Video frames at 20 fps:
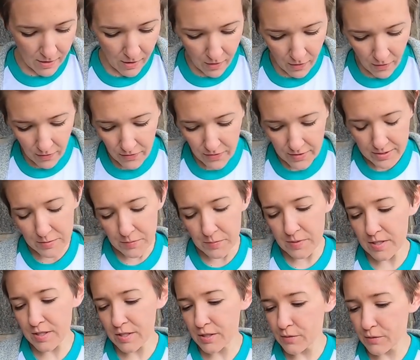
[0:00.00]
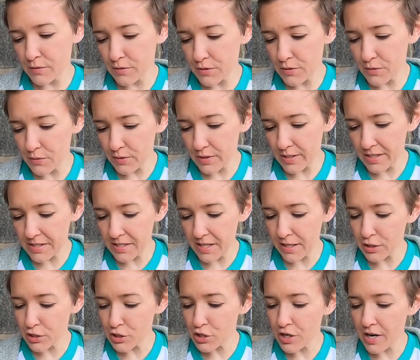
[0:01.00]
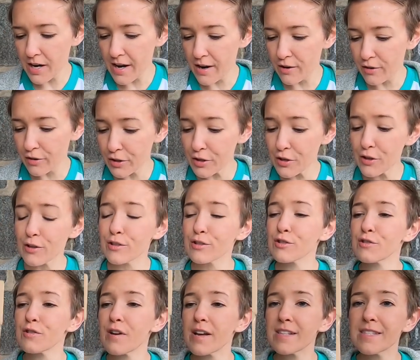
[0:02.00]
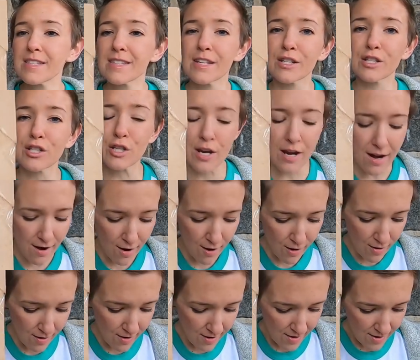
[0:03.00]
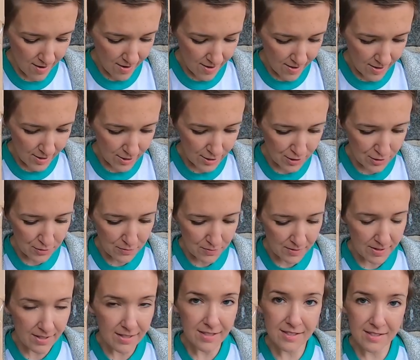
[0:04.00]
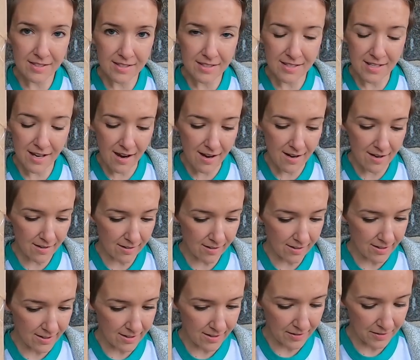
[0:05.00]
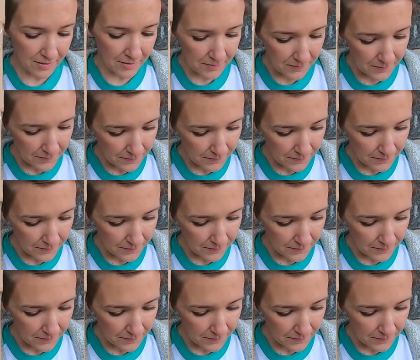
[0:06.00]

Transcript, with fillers: Oh, this one's cute too. Look at that chair. Look at her dress, that chair. She was styling.